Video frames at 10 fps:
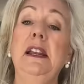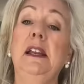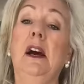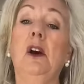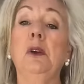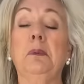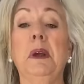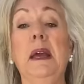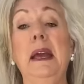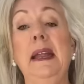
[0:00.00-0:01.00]
in hope.
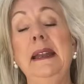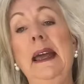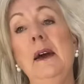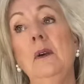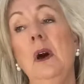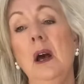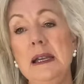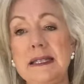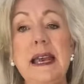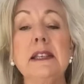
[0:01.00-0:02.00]
Now, I
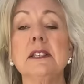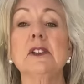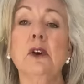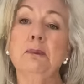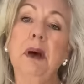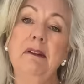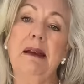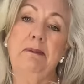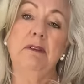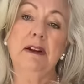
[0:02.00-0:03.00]
tend to not buy
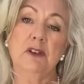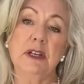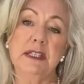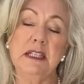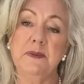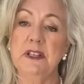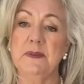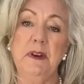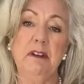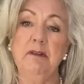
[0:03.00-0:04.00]
wraparound dresses for this
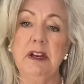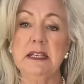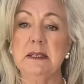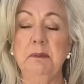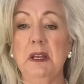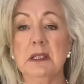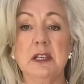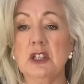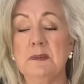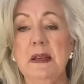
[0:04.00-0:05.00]
very reason because I
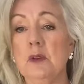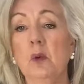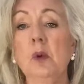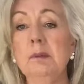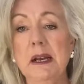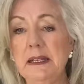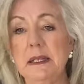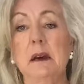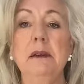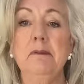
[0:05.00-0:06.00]
just spend all my
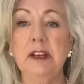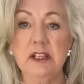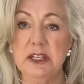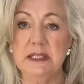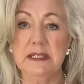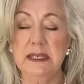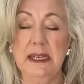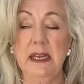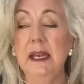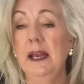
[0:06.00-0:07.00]
time readjusting
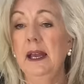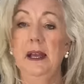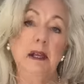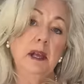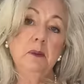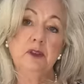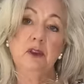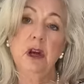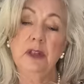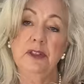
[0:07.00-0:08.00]
it. And I would
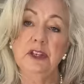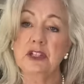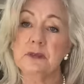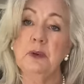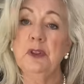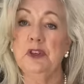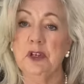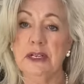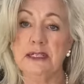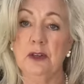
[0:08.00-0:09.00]
rather just put the
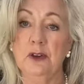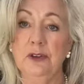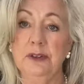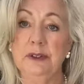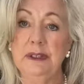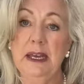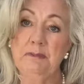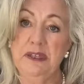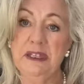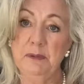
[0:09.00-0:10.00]
dress on and
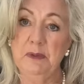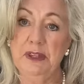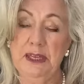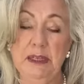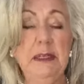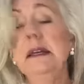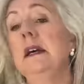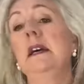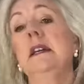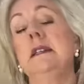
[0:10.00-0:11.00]
be done with it.
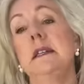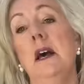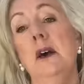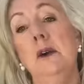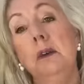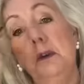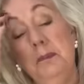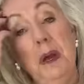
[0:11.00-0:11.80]
So, but